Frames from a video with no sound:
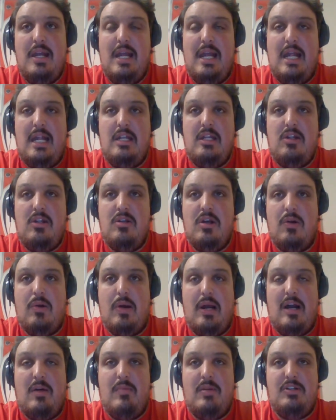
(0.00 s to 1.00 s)
And you know
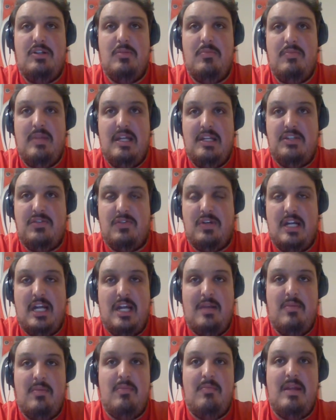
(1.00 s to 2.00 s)
how much it means for
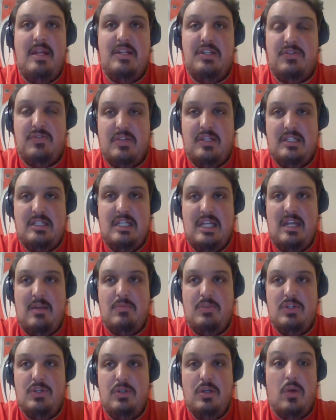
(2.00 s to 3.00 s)
him and means for the team
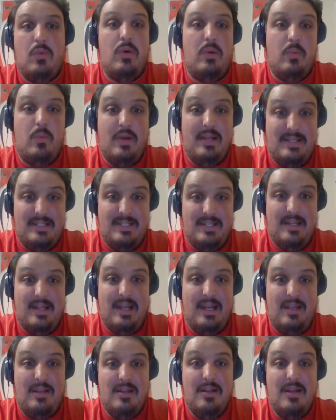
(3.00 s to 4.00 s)
to go and win
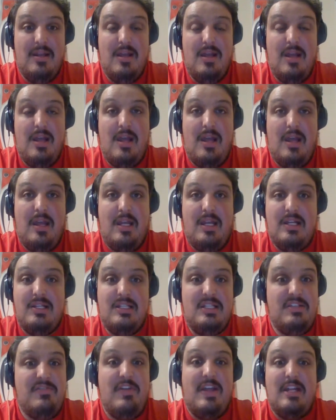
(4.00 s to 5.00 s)
tonight, because
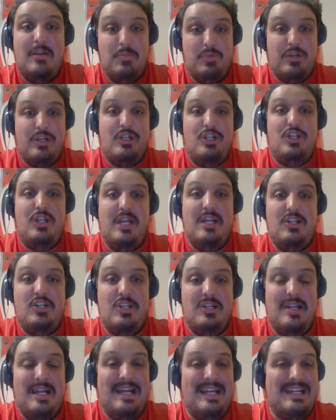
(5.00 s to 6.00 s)
it's fan
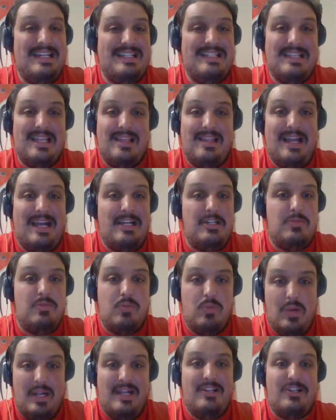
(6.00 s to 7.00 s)
appreciation night. It's the last
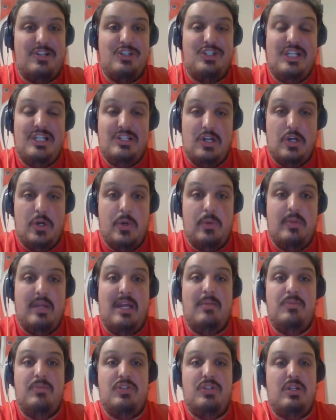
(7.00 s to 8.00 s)
regular season home
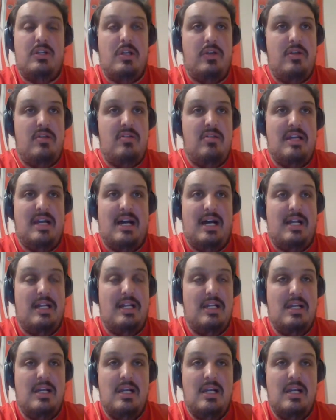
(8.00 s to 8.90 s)
game, so you know you got